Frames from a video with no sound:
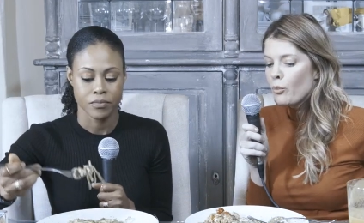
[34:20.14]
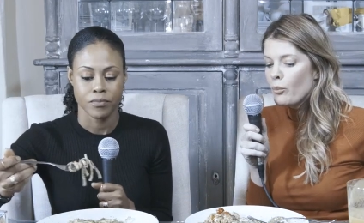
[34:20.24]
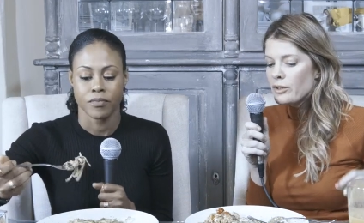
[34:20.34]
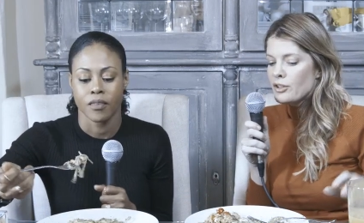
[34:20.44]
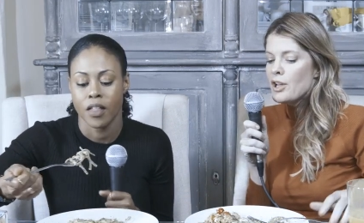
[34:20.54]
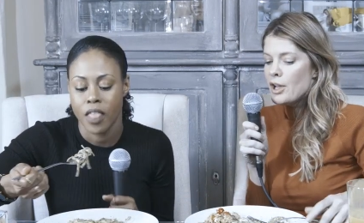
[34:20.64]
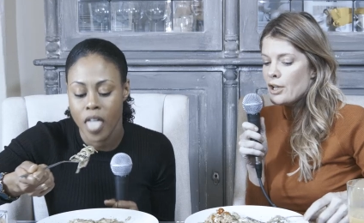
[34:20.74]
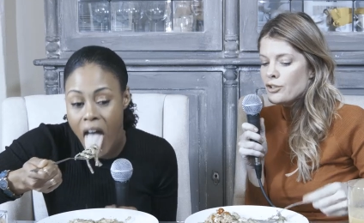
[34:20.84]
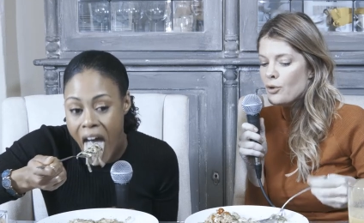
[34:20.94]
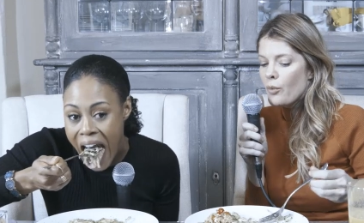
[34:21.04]
Speaker 1: with
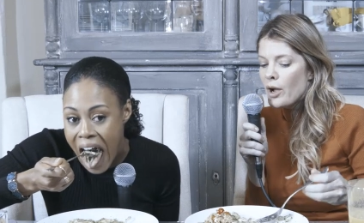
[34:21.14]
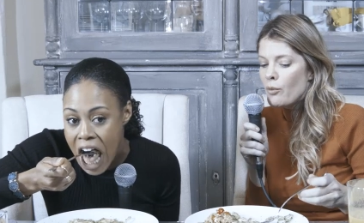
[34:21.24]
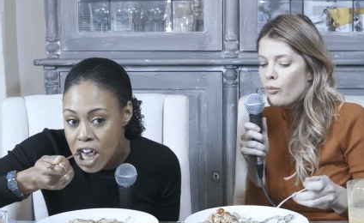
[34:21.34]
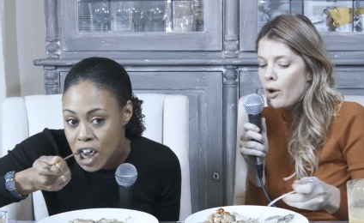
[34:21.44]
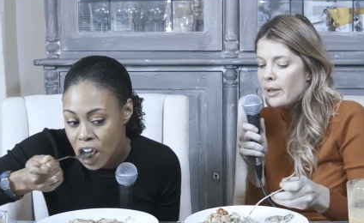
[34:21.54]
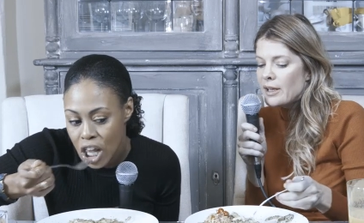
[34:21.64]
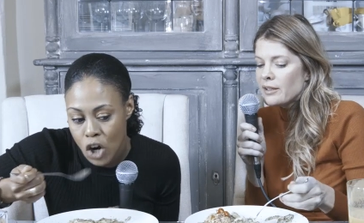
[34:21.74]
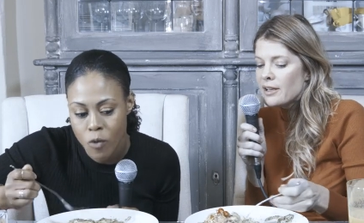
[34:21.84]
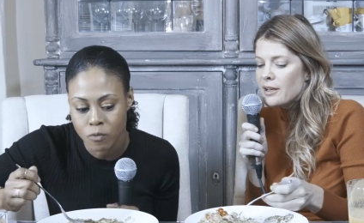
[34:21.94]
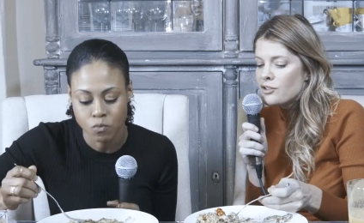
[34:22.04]
kids, what
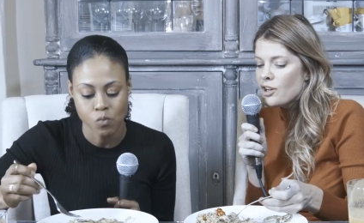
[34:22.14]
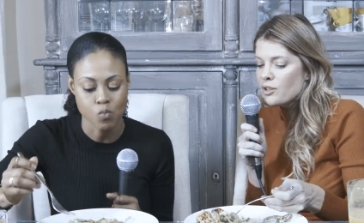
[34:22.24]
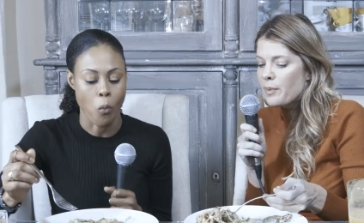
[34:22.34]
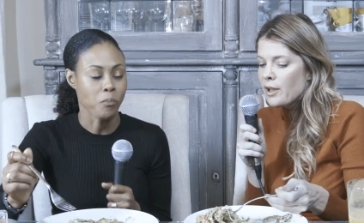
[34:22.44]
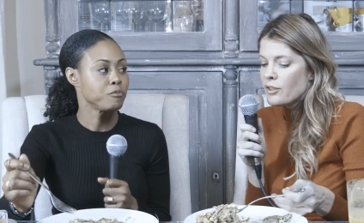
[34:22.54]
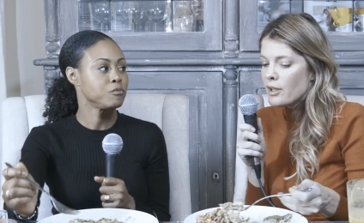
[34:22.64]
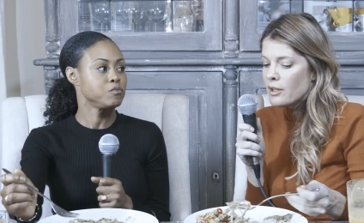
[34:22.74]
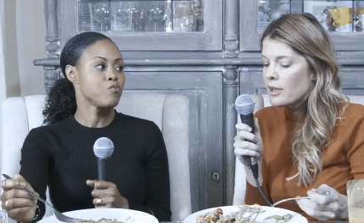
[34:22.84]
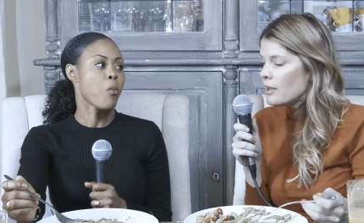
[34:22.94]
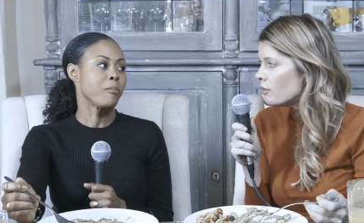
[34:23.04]
woman can just be in
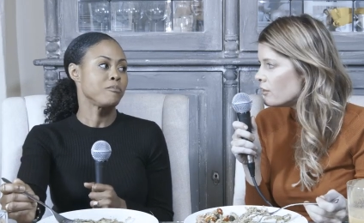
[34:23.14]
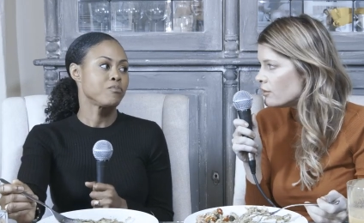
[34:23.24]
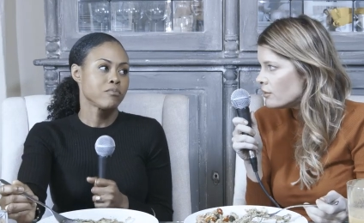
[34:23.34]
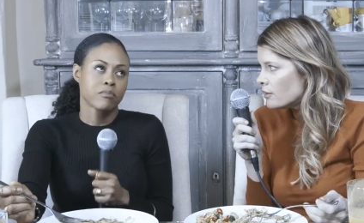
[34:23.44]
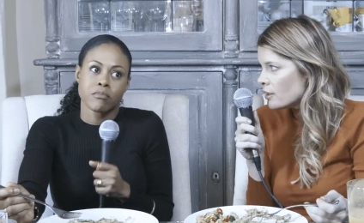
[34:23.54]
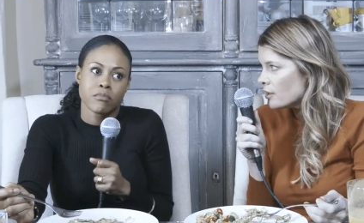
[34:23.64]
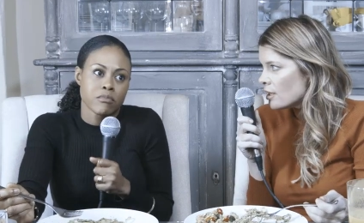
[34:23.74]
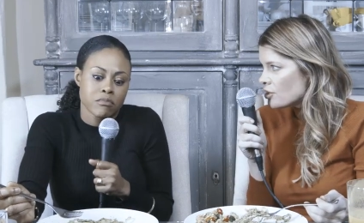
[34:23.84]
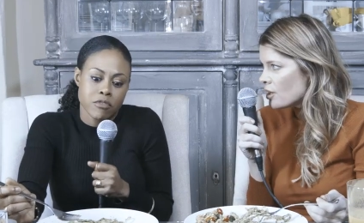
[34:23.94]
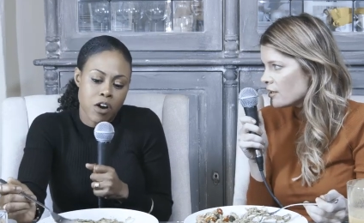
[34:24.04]
the in
Speaker 2: the
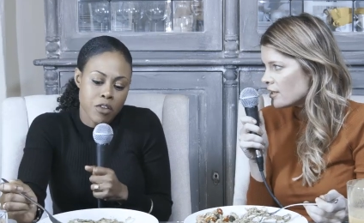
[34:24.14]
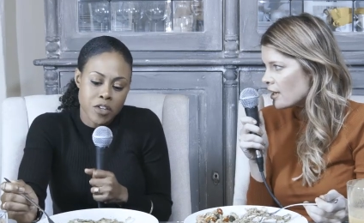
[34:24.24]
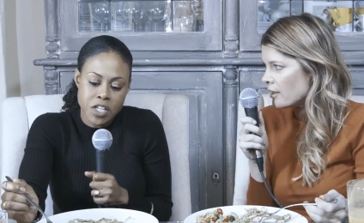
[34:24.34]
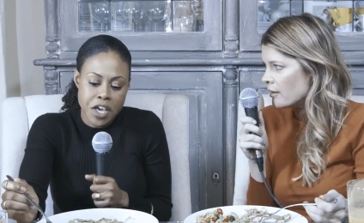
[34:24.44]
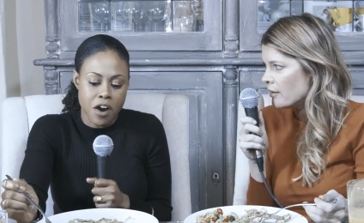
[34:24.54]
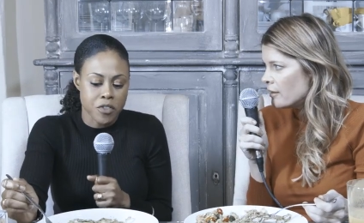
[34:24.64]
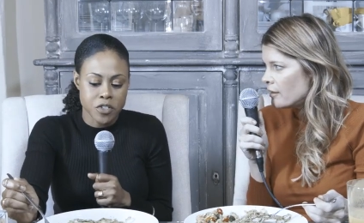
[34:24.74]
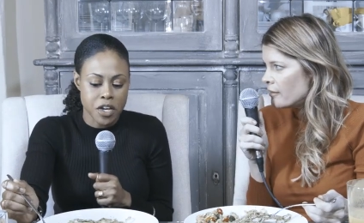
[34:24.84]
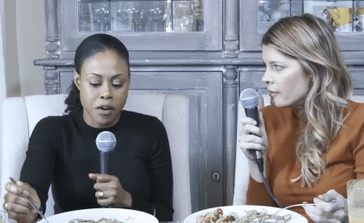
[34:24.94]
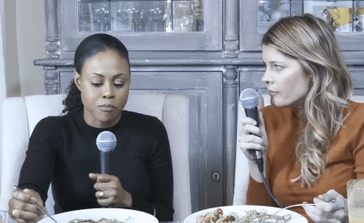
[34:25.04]
kitchen all, all day. the day, all
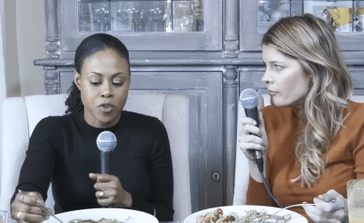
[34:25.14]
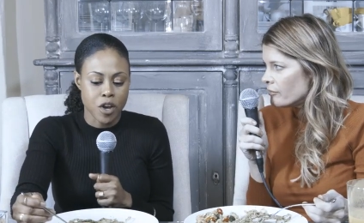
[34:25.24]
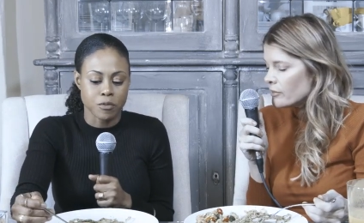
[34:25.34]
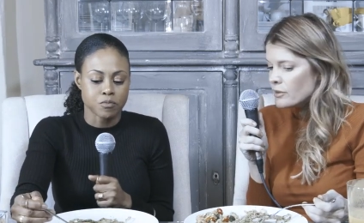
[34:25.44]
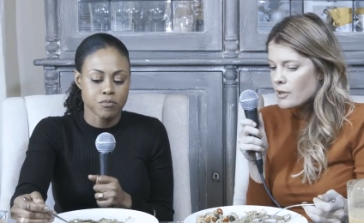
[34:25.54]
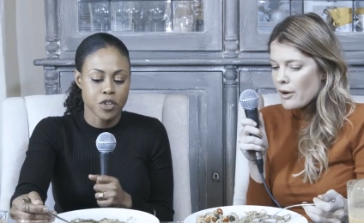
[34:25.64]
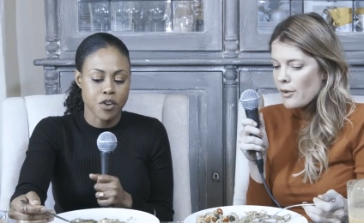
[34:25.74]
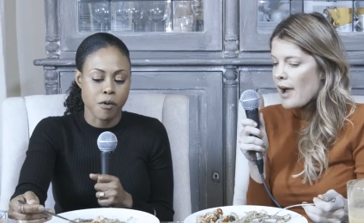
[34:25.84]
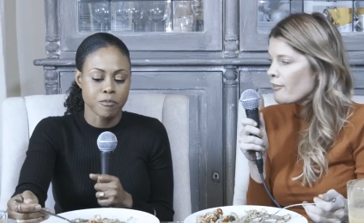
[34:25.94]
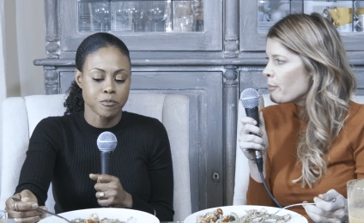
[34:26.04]
the time? No, no, you
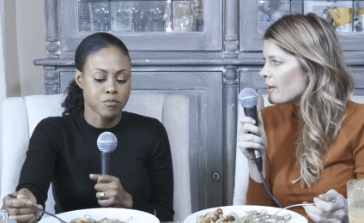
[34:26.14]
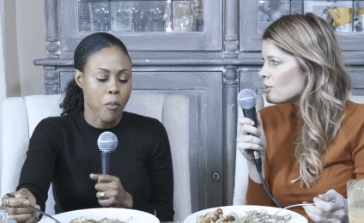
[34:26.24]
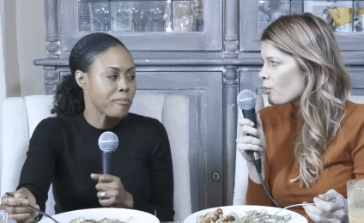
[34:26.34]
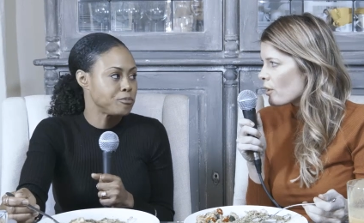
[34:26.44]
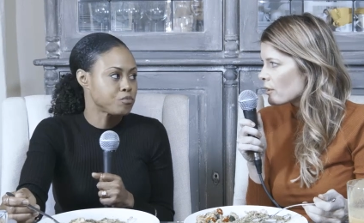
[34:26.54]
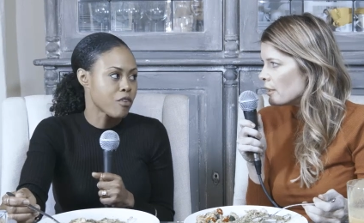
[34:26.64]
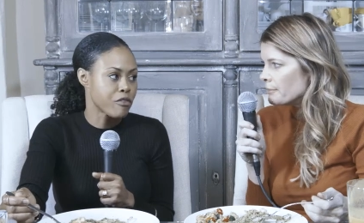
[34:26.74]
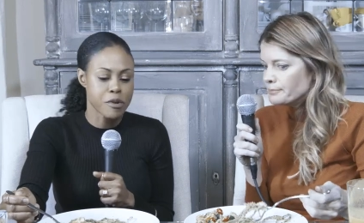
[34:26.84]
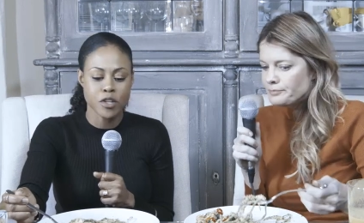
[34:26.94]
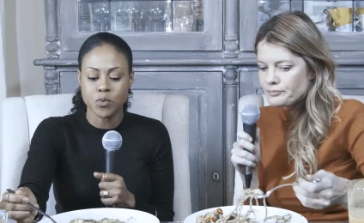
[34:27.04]
know, everybody's working.
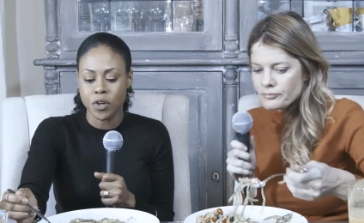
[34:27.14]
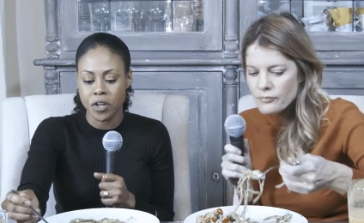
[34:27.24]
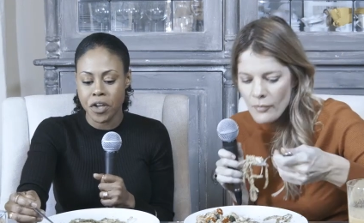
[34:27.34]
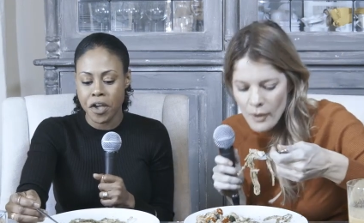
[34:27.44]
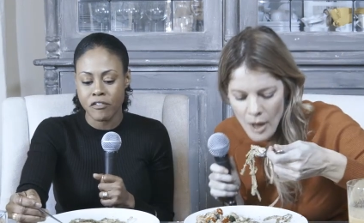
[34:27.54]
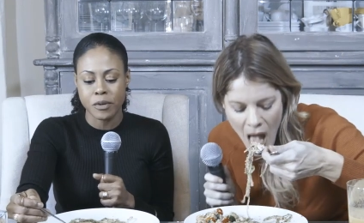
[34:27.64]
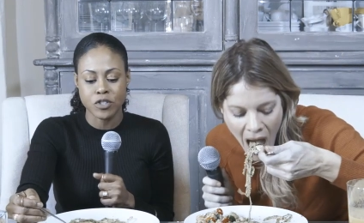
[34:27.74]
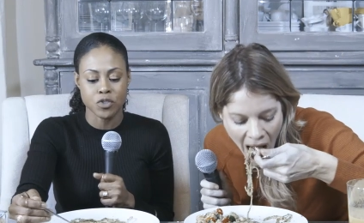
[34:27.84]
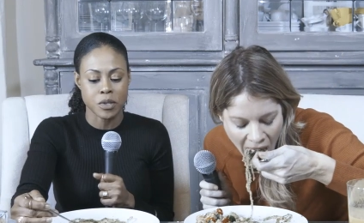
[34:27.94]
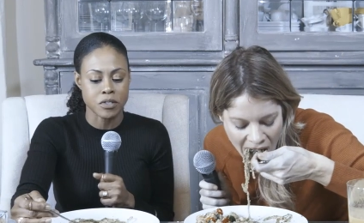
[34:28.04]
Everybody's working.
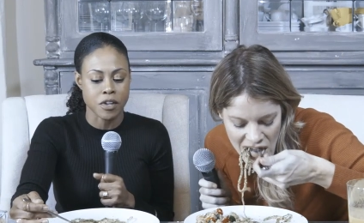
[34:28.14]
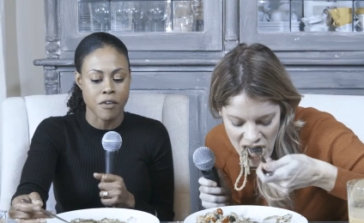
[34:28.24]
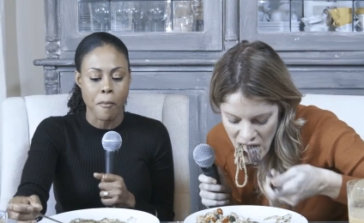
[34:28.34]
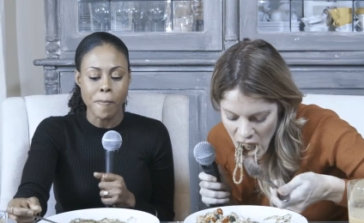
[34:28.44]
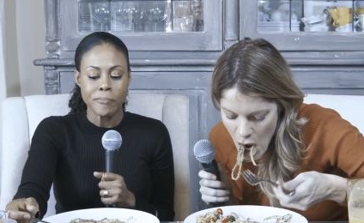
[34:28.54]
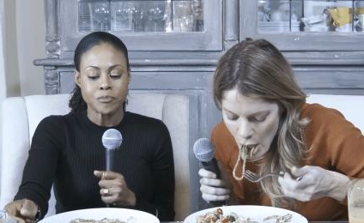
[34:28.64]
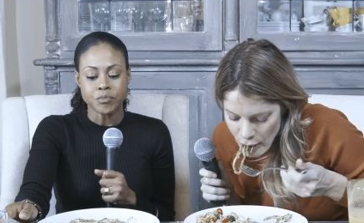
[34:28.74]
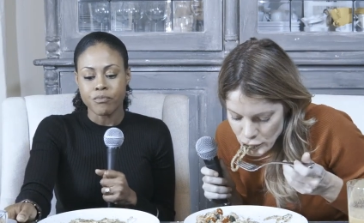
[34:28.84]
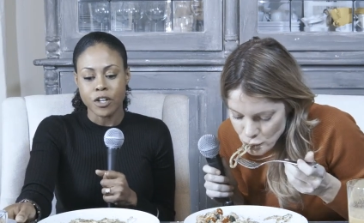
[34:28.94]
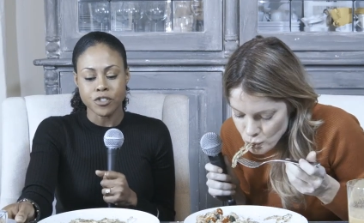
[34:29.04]
Everybody's doing stuff.
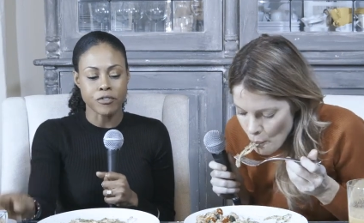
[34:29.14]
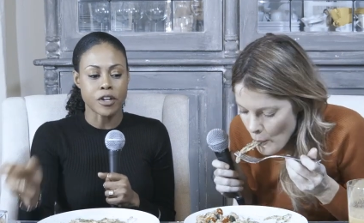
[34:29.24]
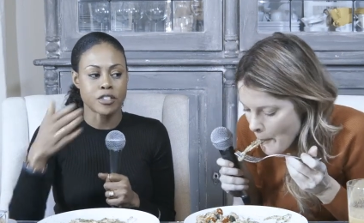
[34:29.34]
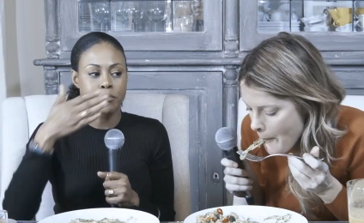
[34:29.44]
So I've got